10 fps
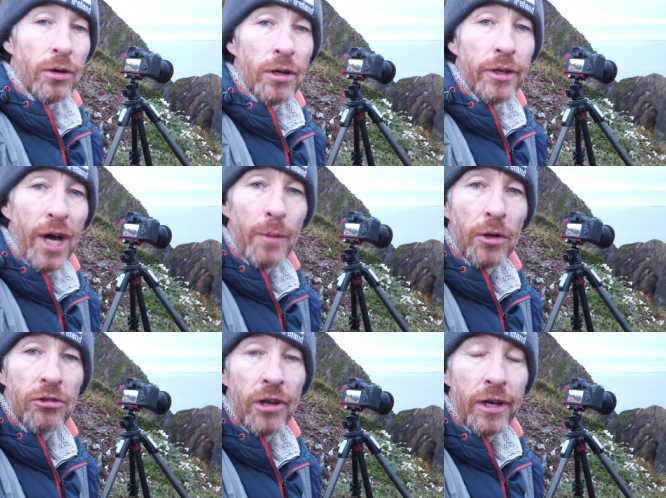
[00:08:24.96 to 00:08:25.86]
you know, not
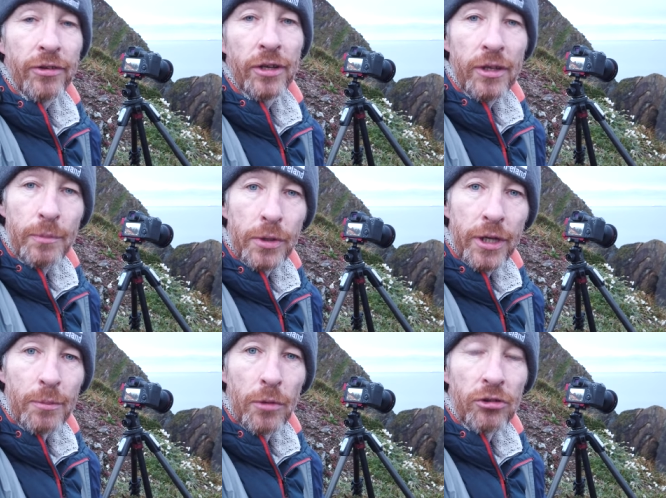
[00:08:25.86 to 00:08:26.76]
much light. Didn't
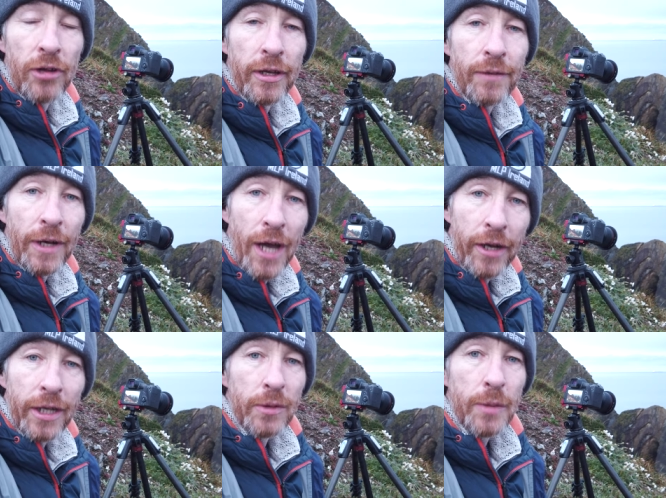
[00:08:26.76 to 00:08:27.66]
predict much light. If I
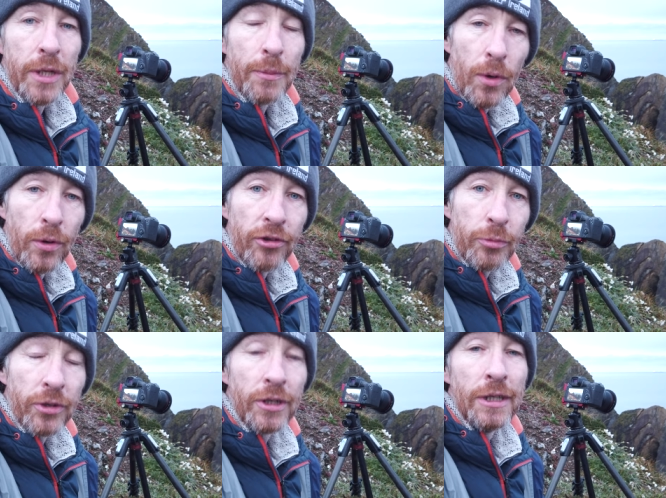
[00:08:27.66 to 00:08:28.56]
got it, it would have been a
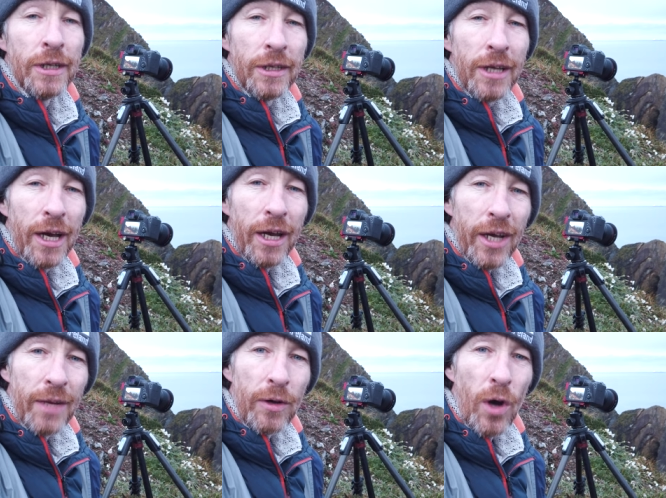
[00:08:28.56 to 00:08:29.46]
bonus. But yeah,
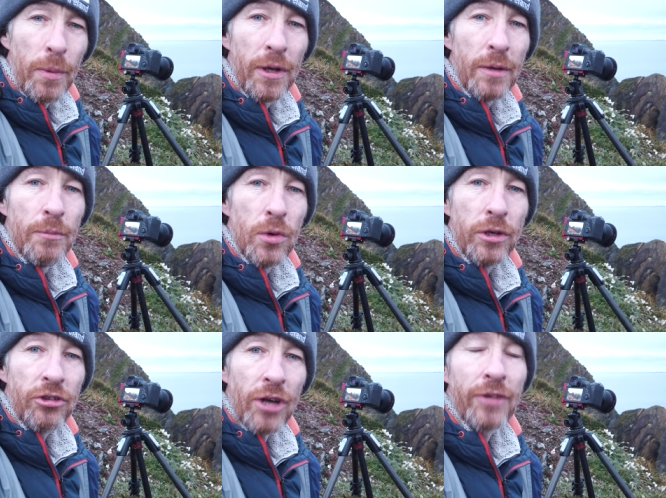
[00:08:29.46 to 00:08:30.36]
kind of a couple of
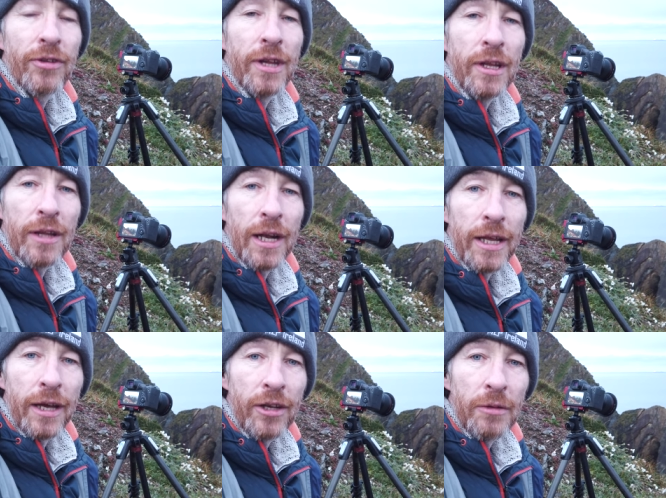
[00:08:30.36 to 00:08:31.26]
moody shots I think that
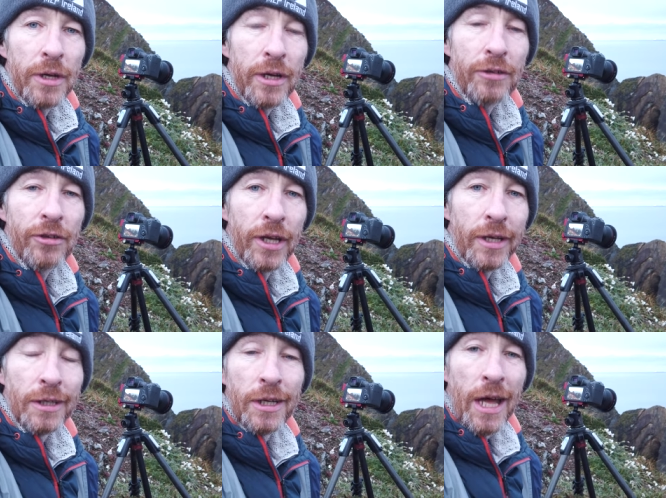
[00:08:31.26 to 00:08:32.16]
I'll get anyway here
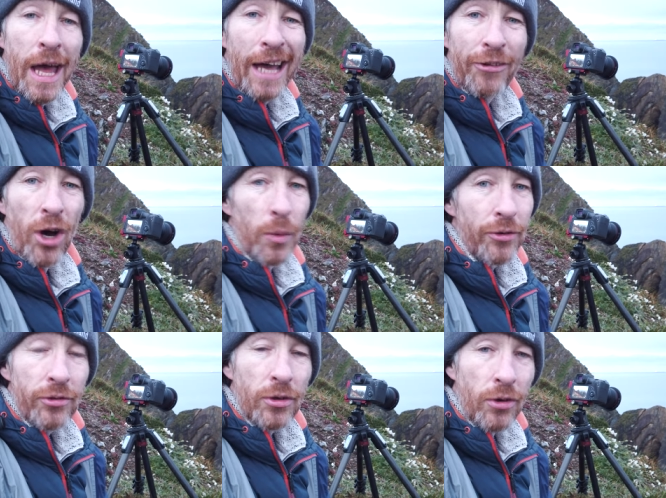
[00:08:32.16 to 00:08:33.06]
today. As
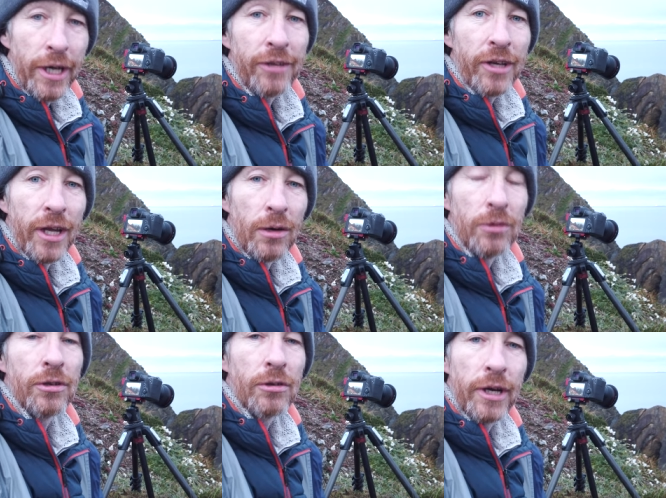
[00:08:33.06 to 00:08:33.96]
always, great to get
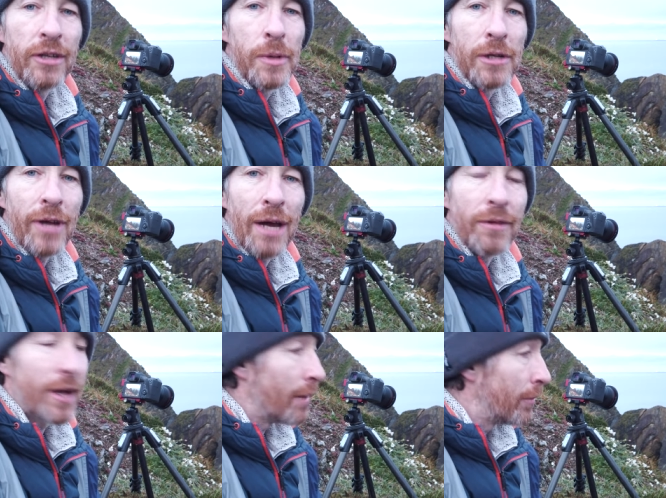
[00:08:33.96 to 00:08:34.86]
out, great to be able to
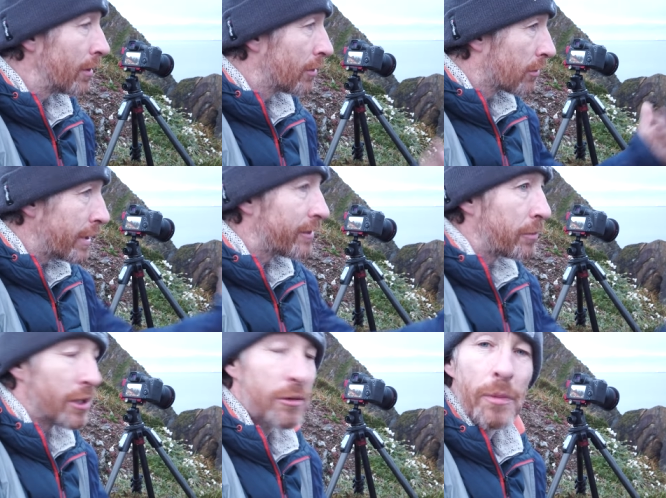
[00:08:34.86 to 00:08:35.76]
have the camera, great
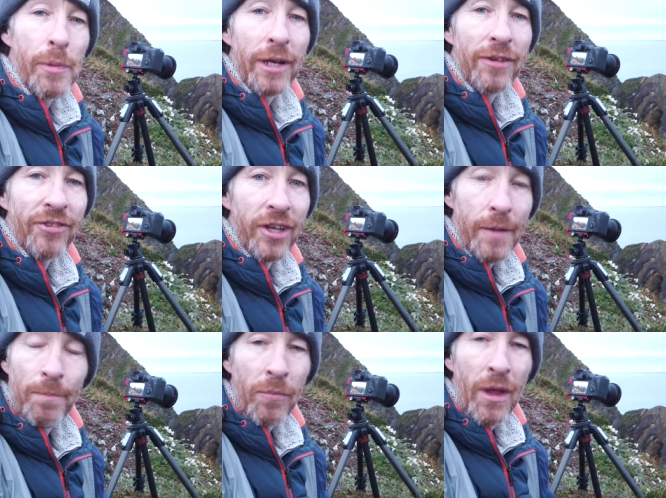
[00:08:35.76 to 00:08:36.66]
to be able to be by the sea.